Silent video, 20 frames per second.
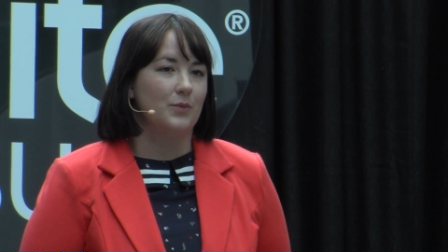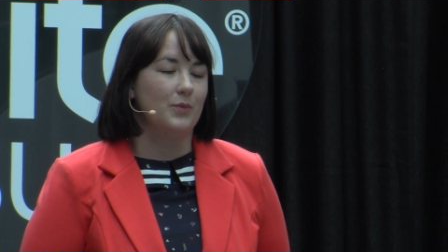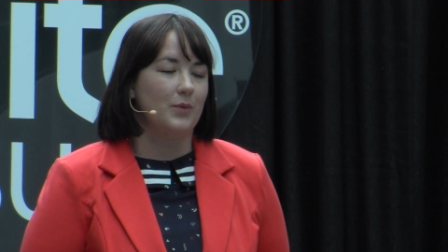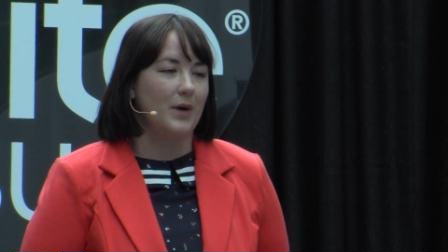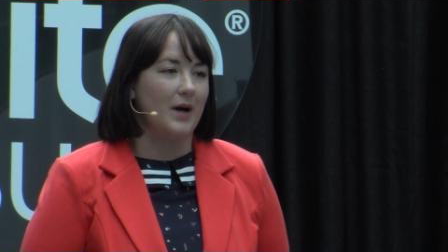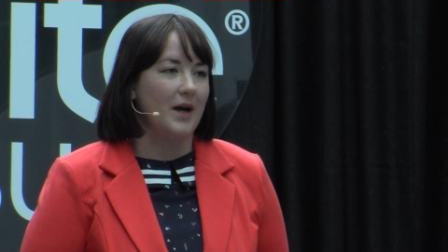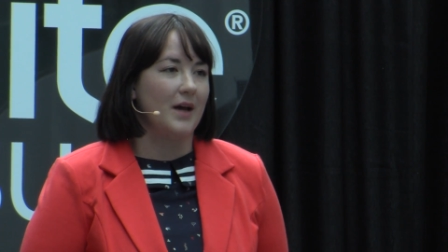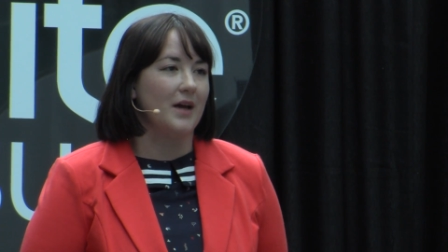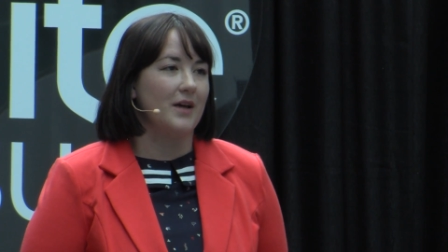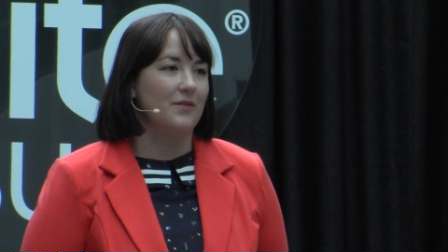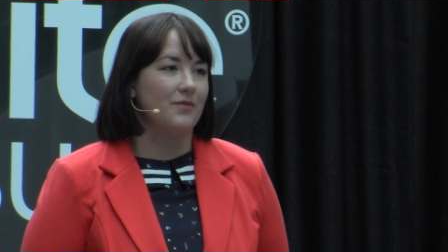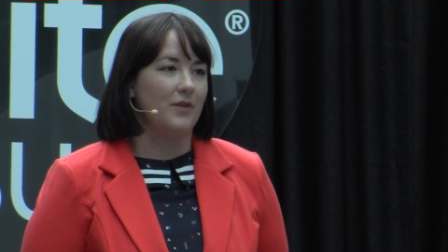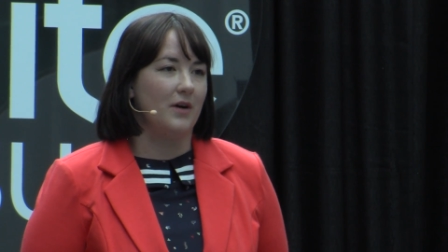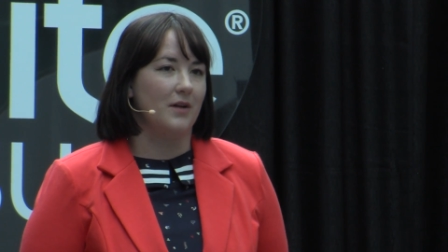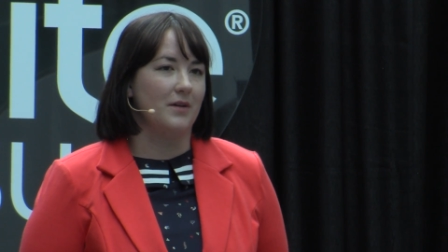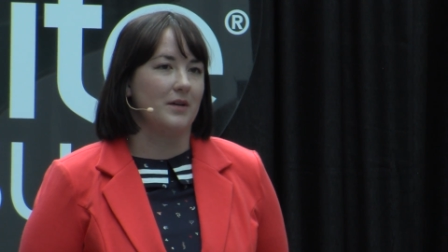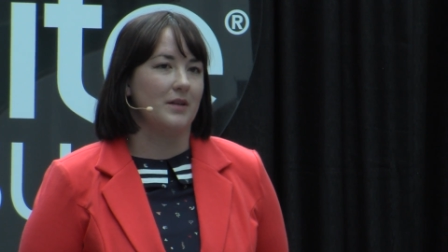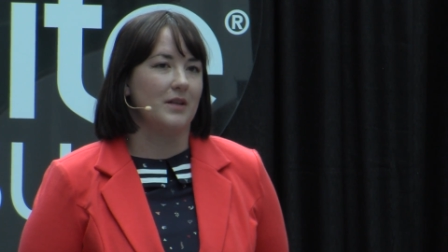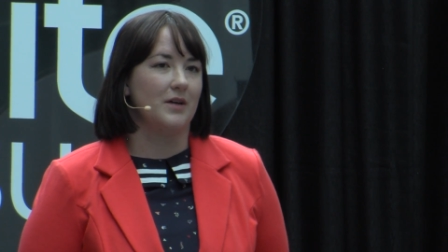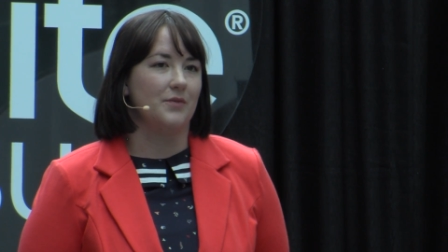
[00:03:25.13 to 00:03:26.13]
why I'd
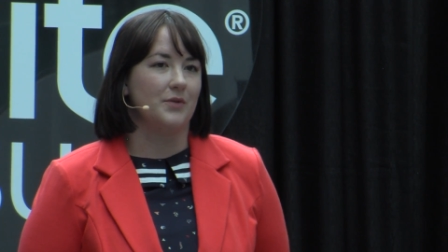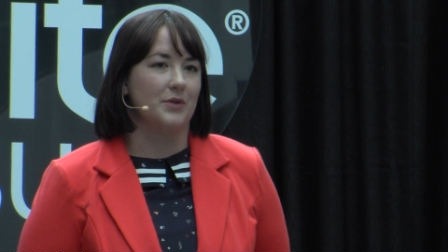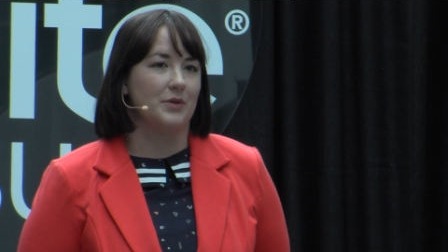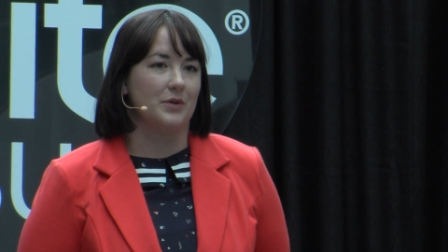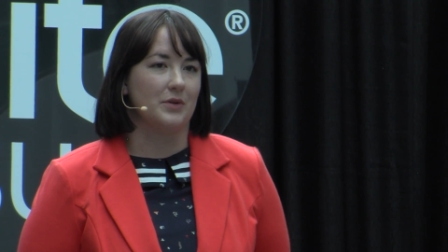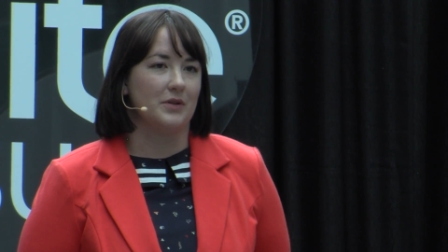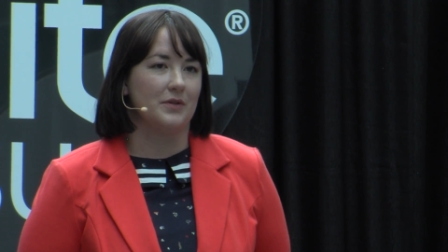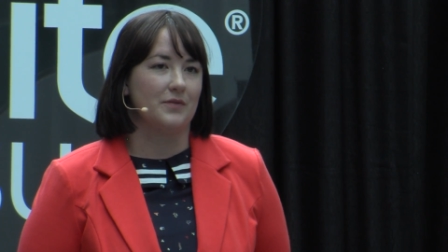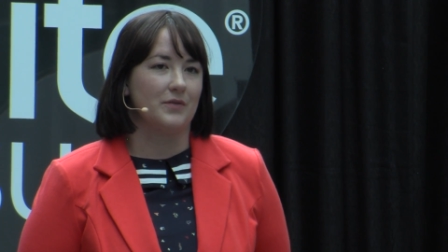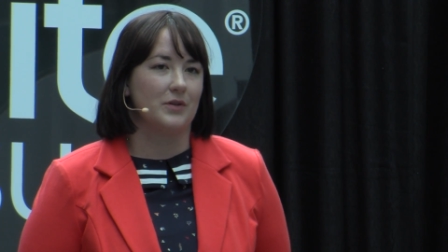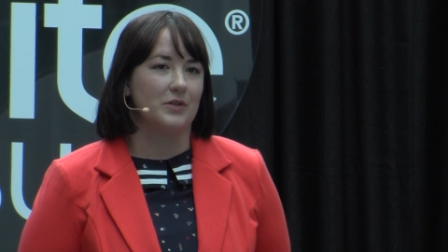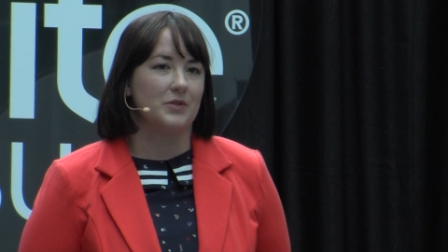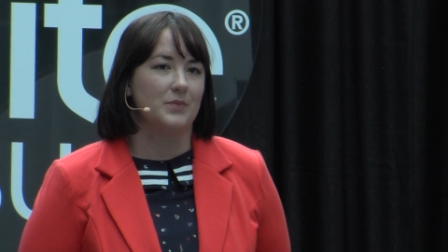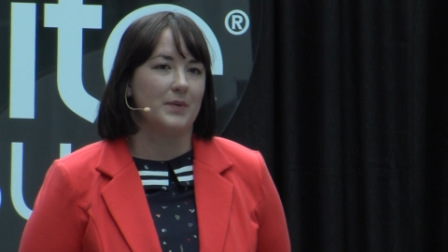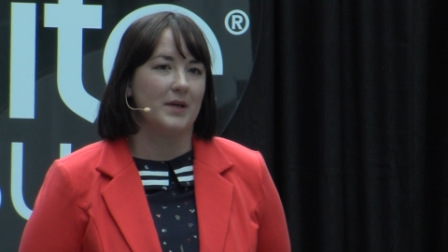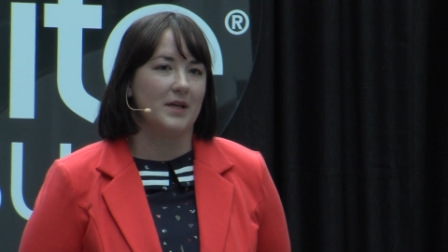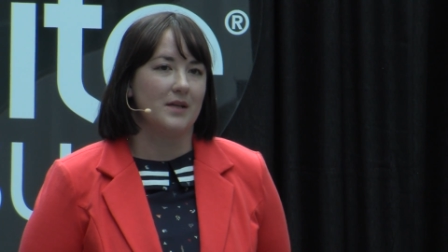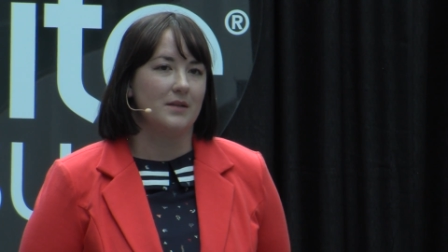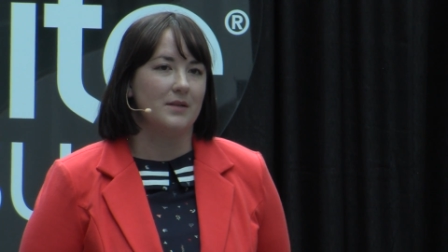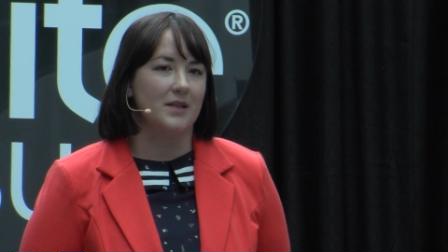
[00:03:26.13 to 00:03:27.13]
fallen in love with her in the first
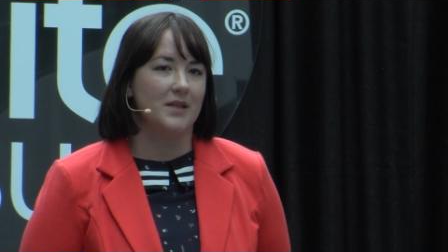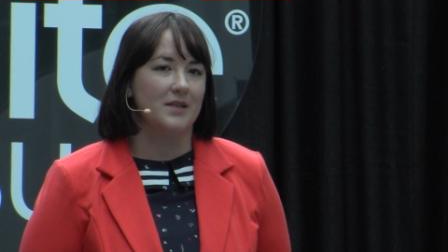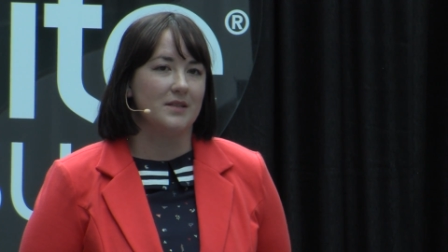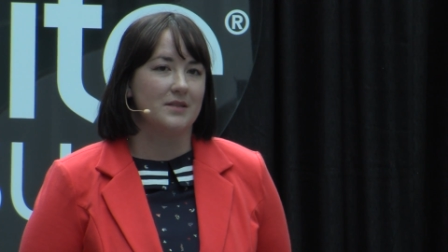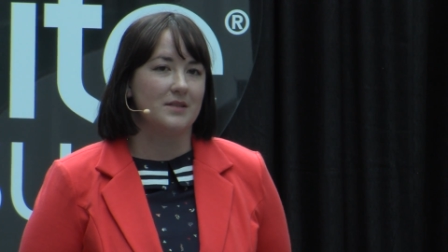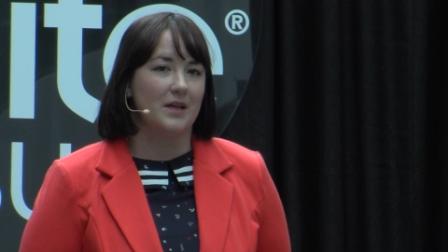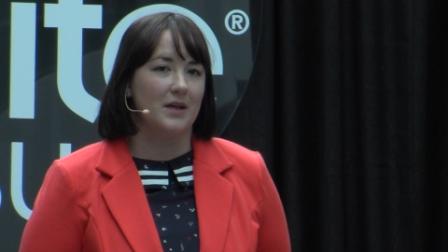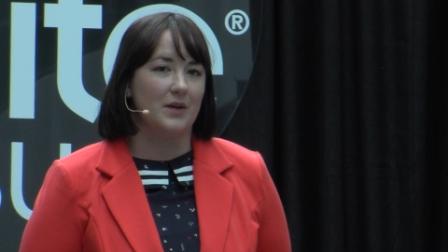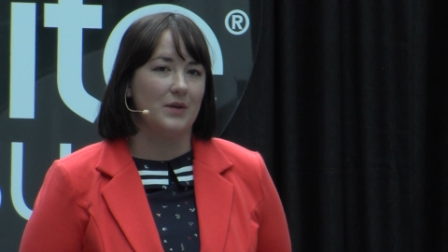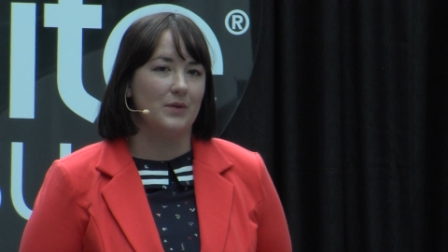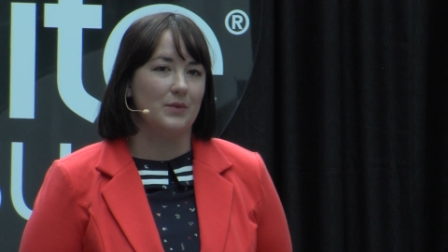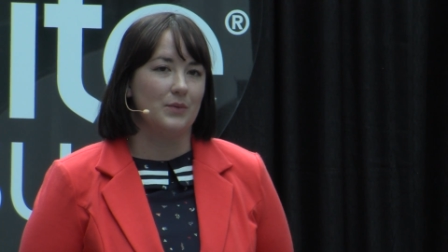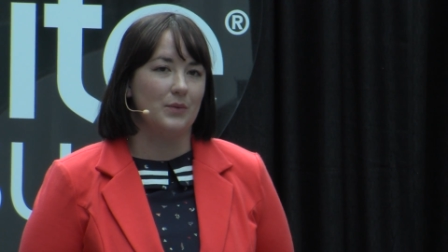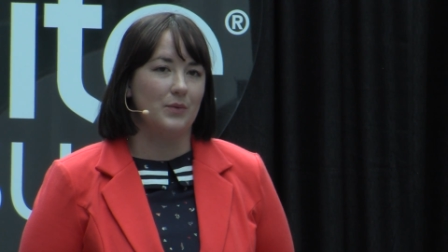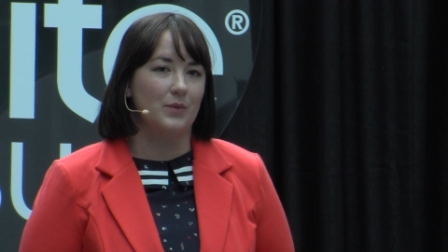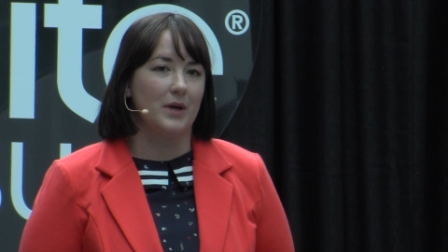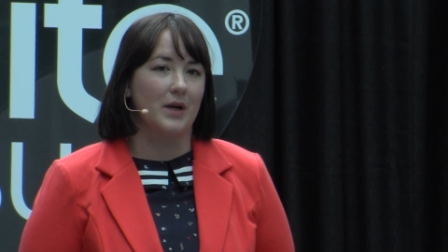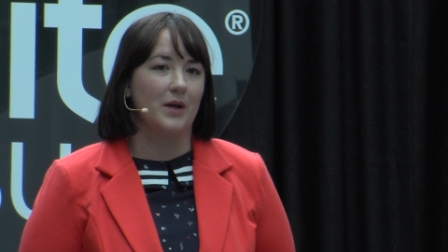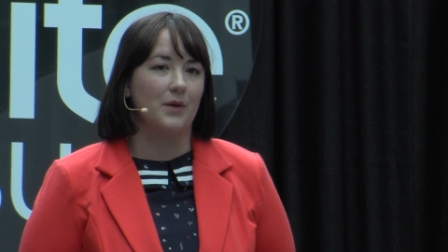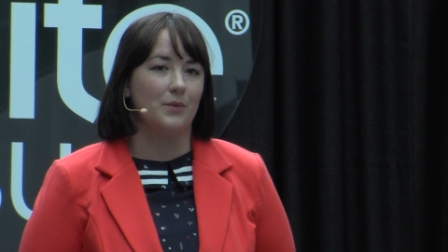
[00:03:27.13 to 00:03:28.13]
place and
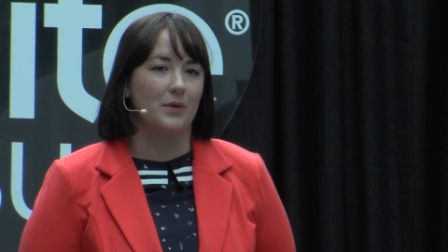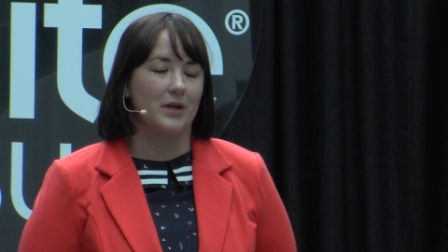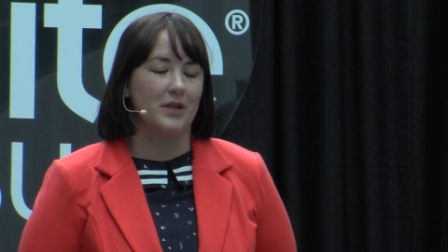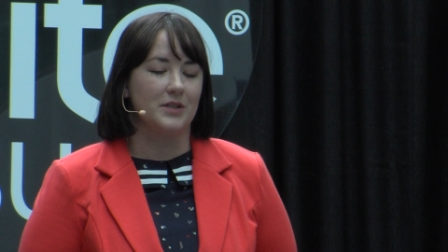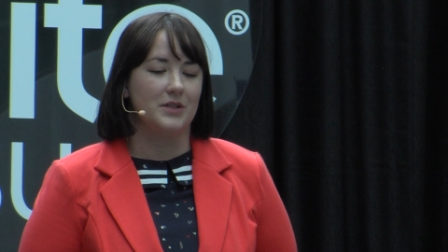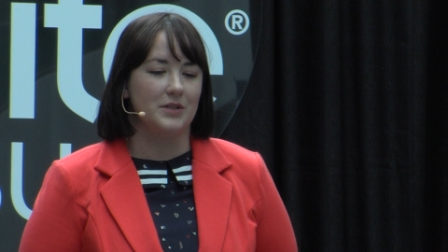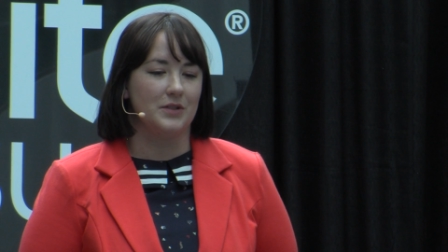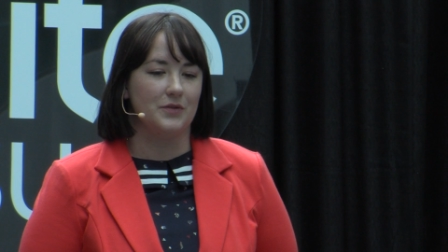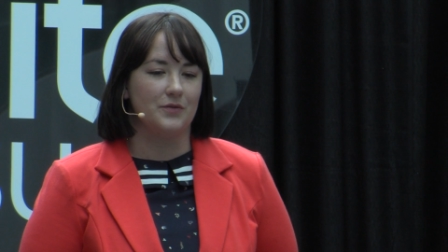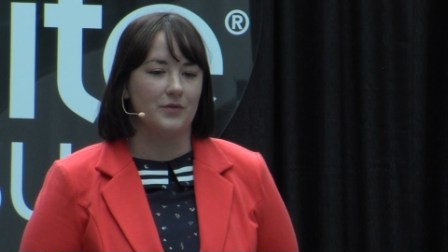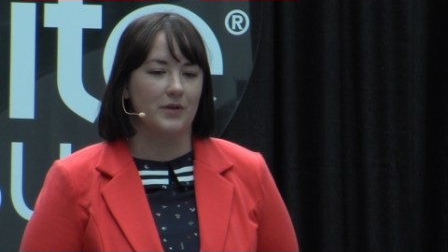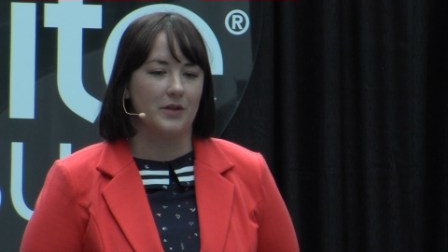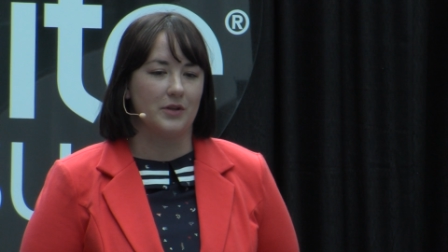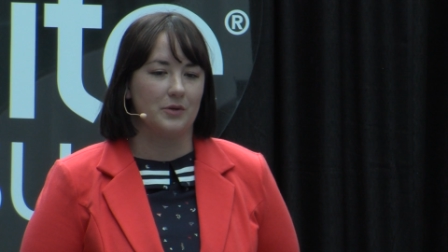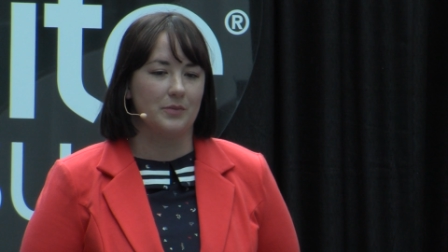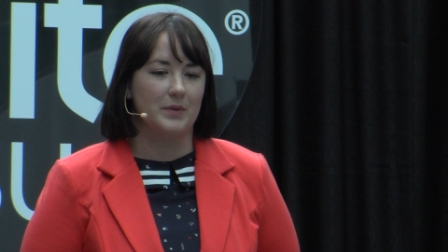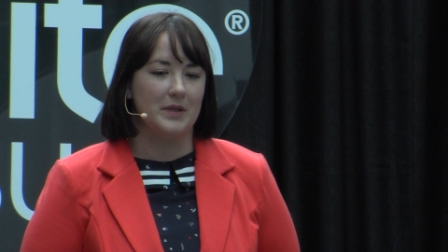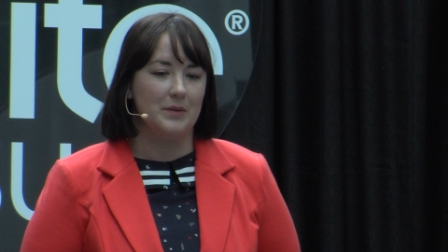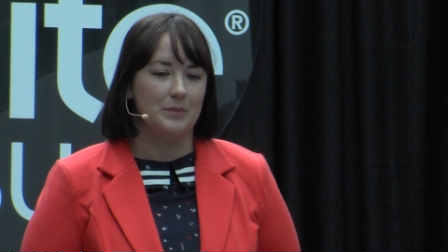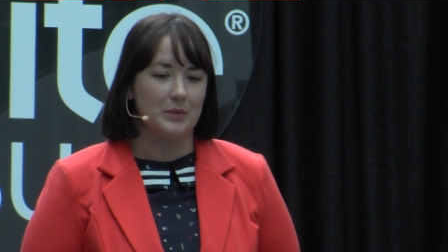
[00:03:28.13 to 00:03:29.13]
what I wanted to do for
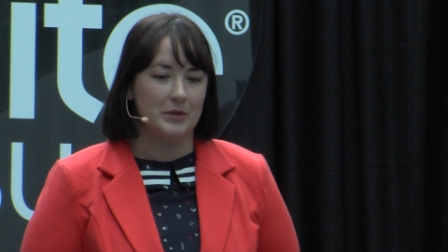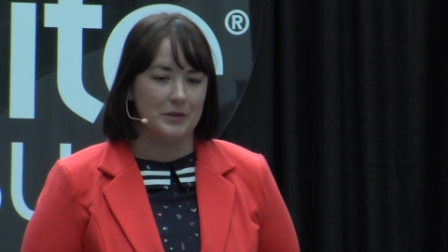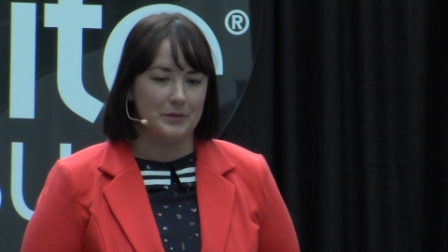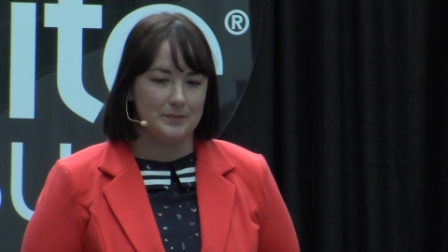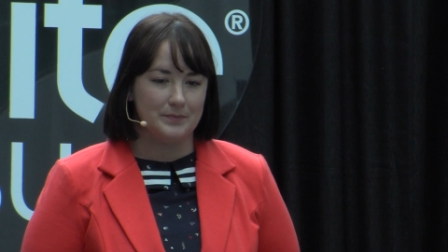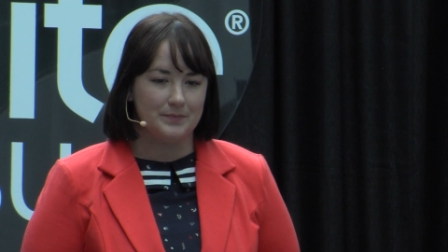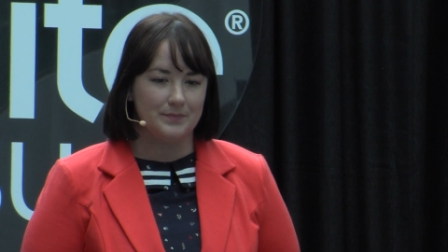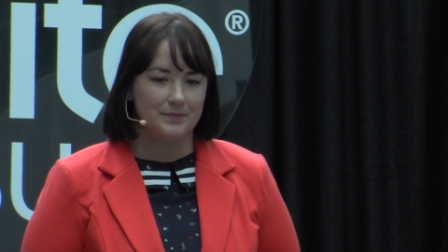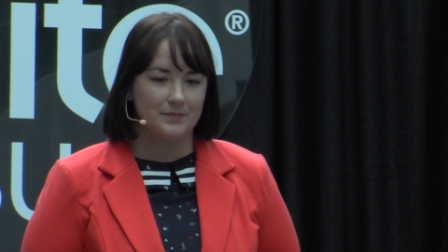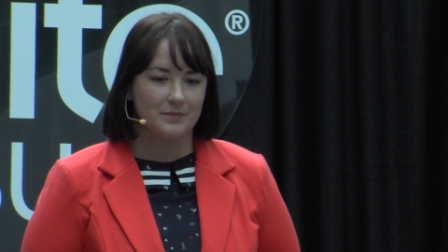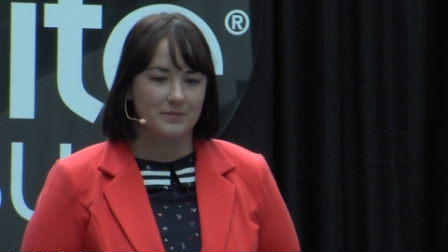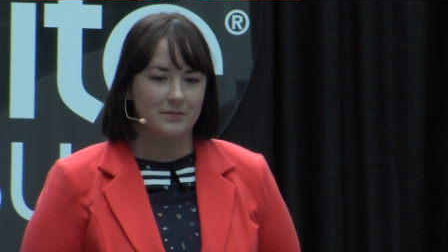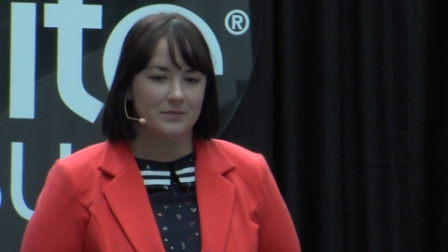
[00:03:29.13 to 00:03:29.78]
other people